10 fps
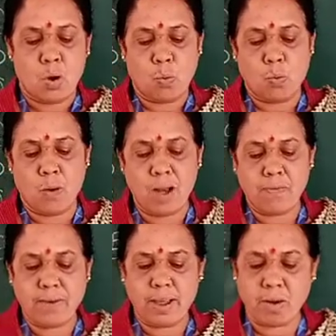
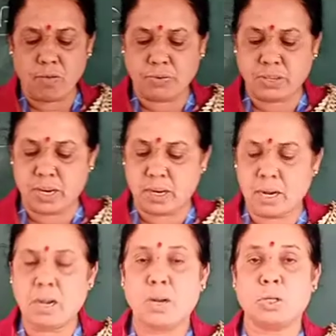welfare of
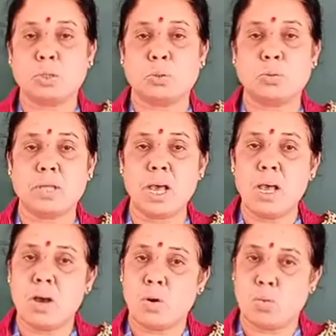children through the
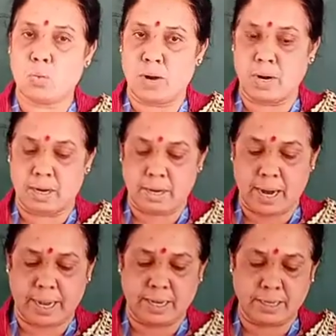world,
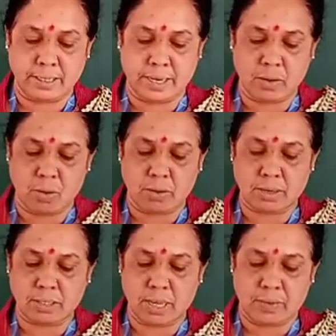and its
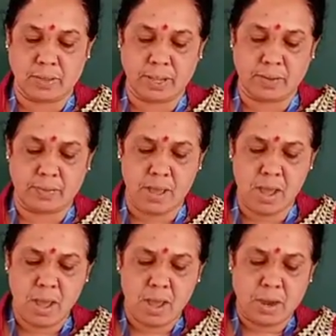headquarters are there in the
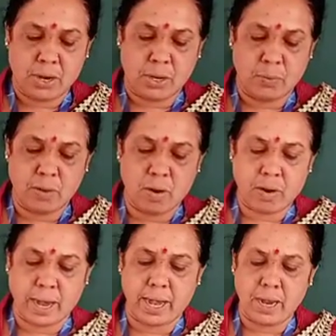New
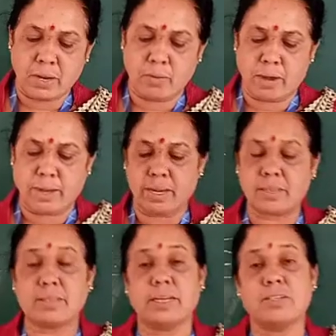York and United
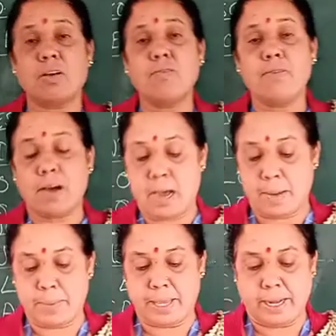States of
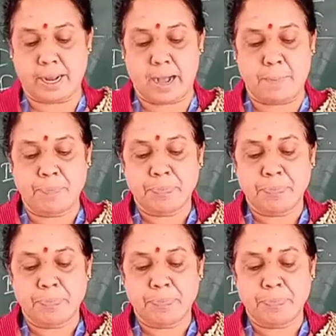America.